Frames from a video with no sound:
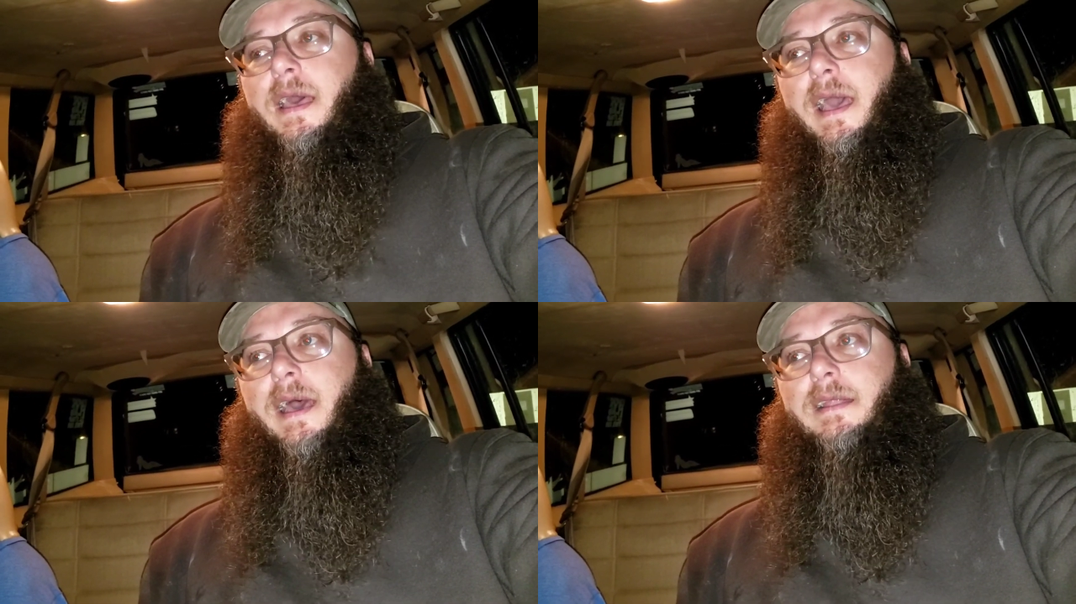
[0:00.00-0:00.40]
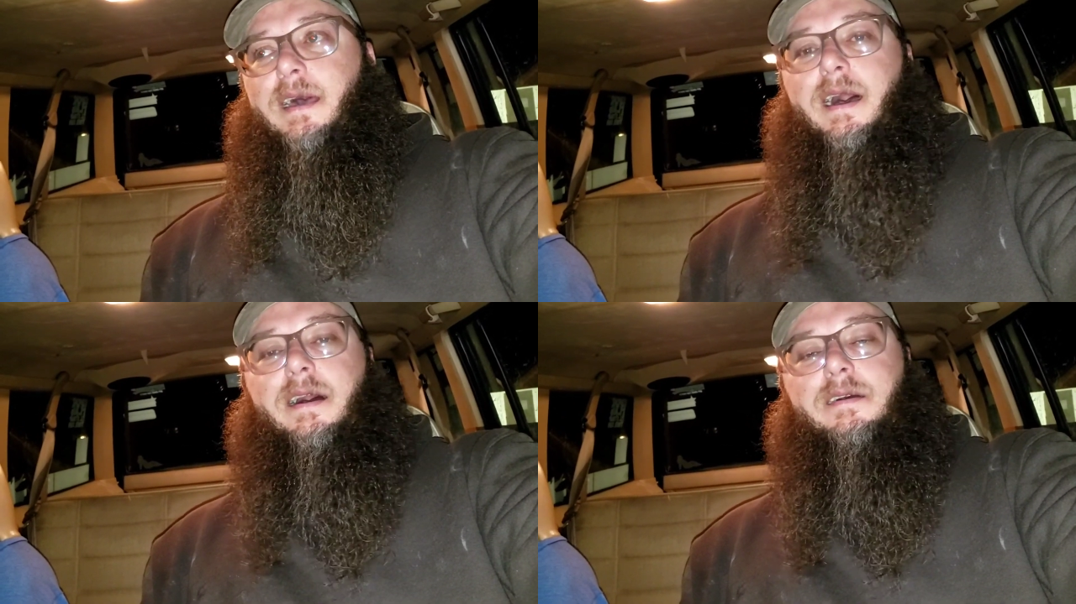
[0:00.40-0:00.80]
and
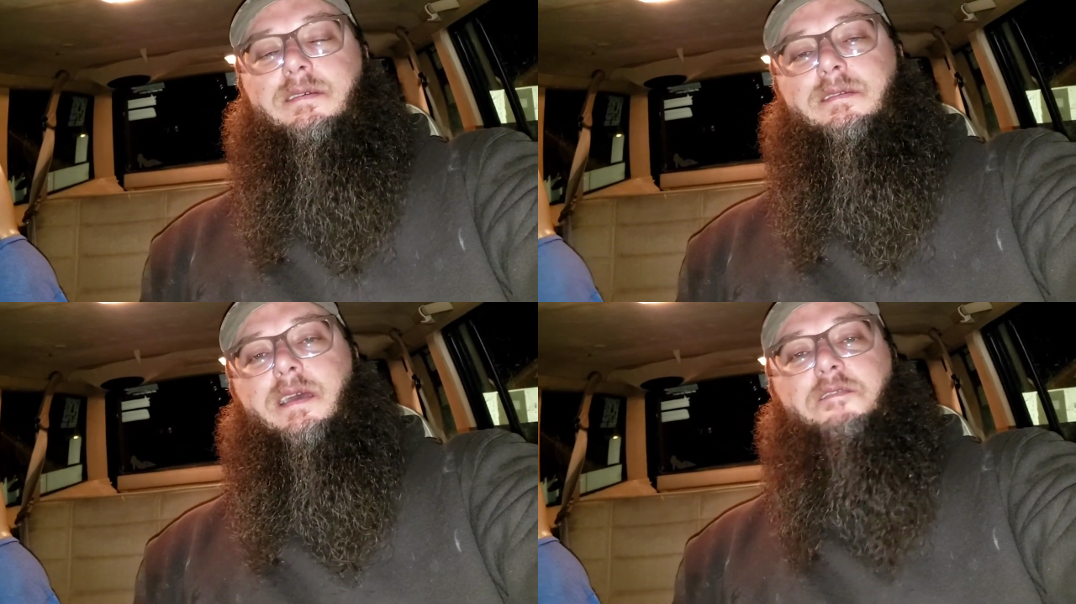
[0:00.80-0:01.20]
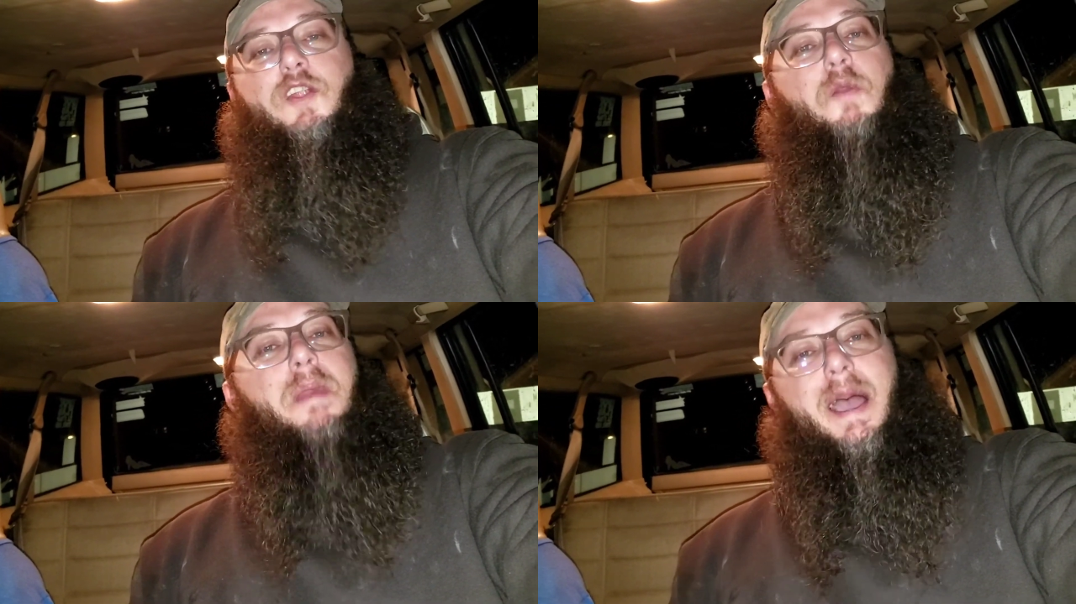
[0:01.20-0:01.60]
if you
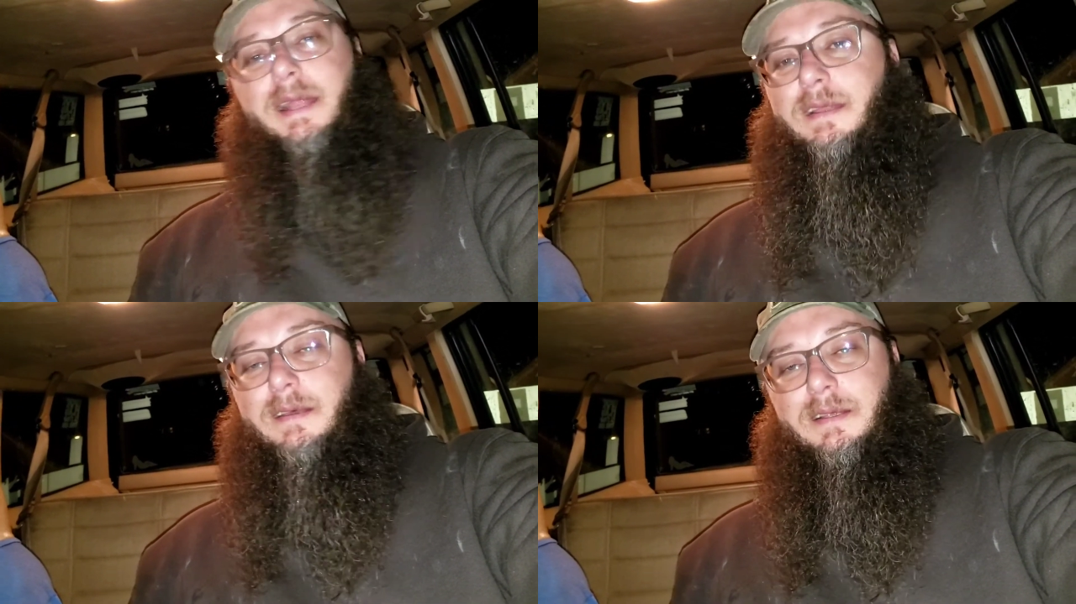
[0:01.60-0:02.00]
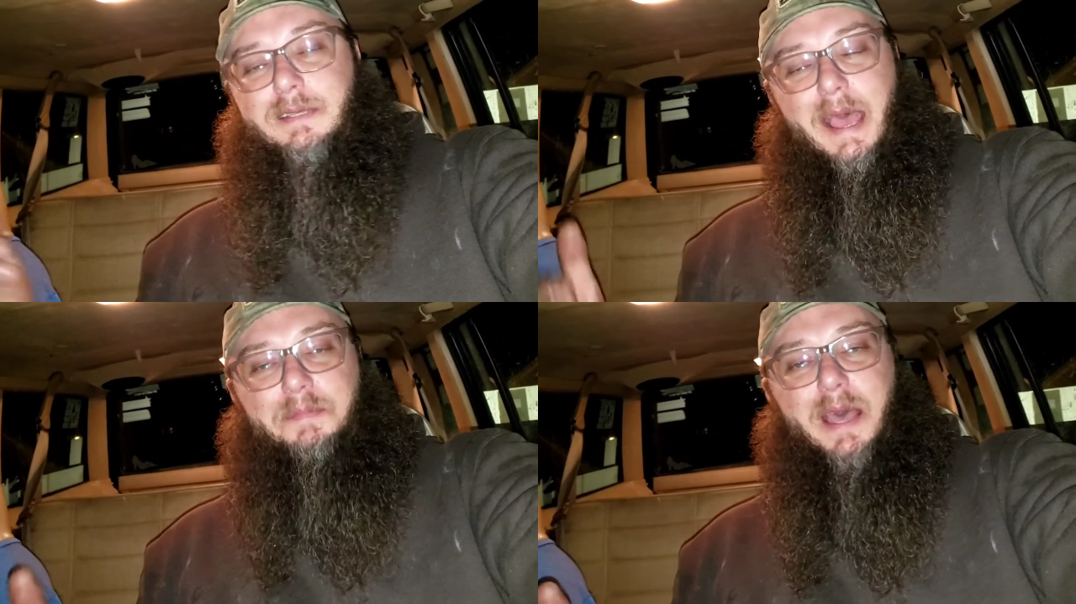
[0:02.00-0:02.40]
don't mind,
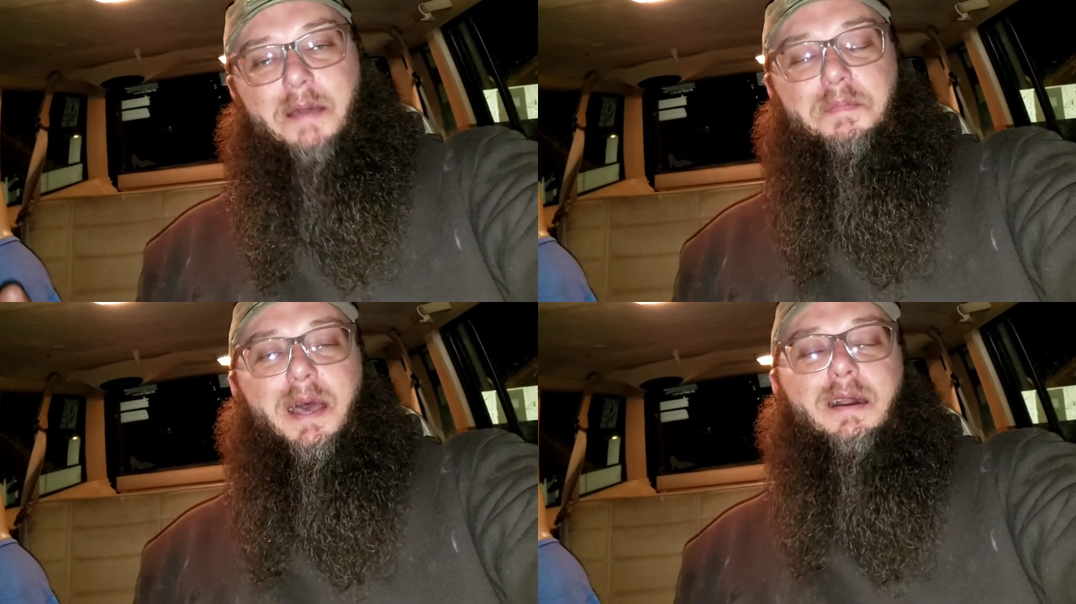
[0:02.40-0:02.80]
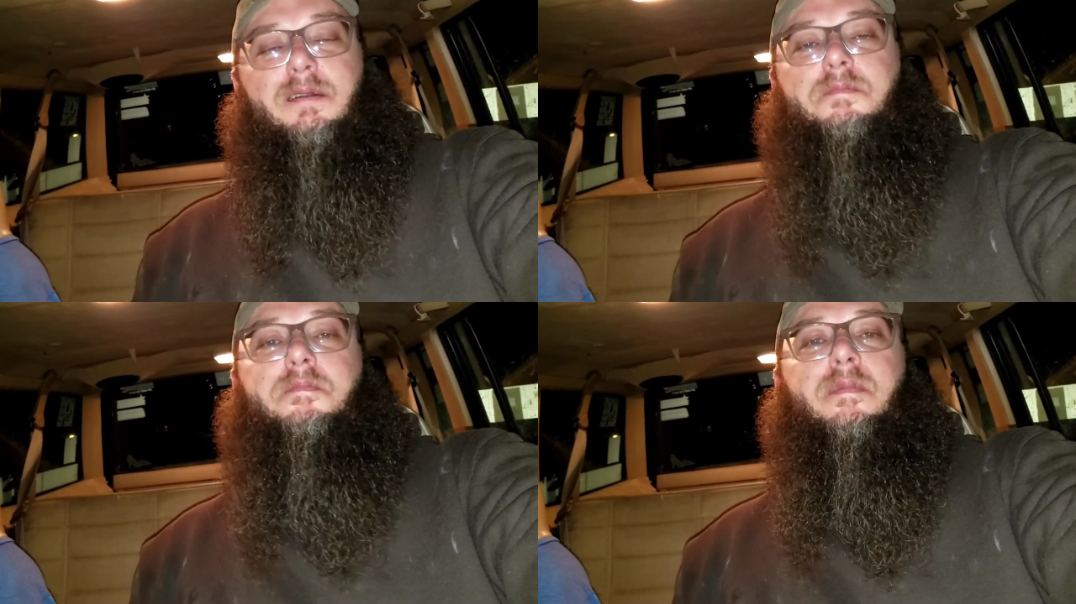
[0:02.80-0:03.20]
tap that bell